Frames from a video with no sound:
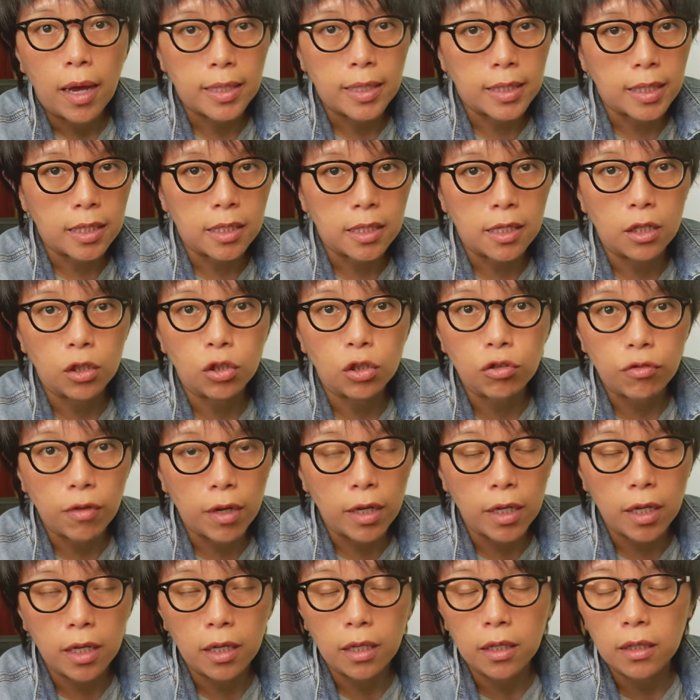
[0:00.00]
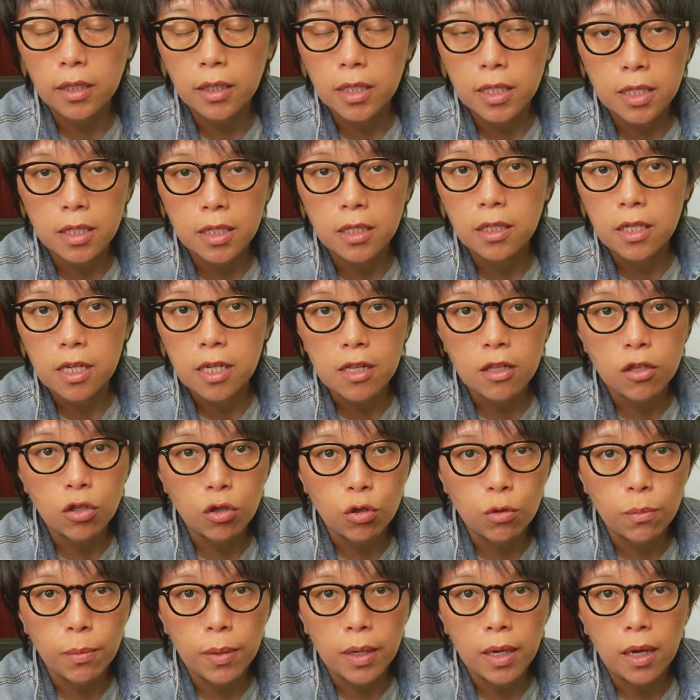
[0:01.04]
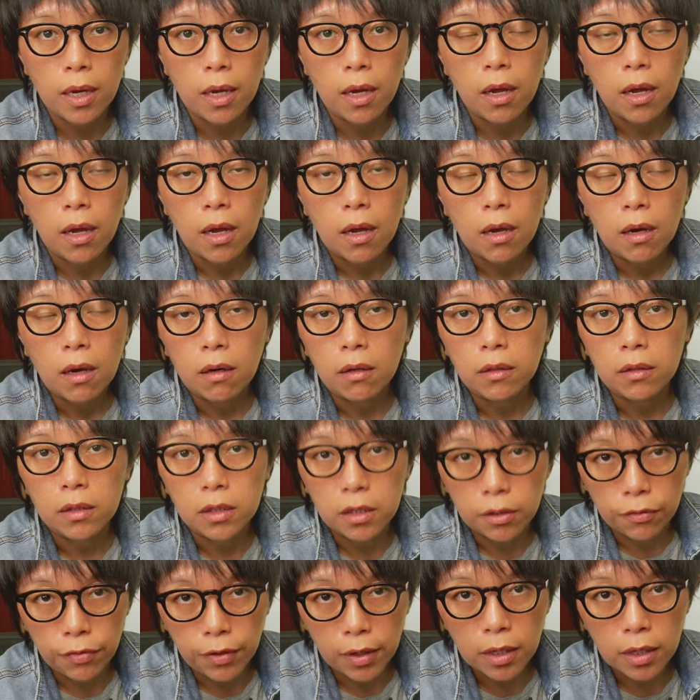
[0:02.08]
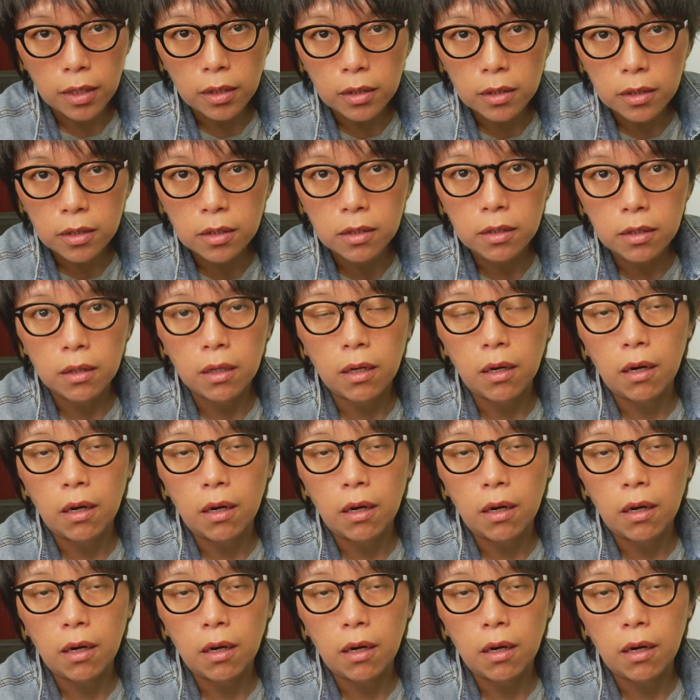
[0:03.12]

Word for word: As I said, trading doesn't need to be difficult.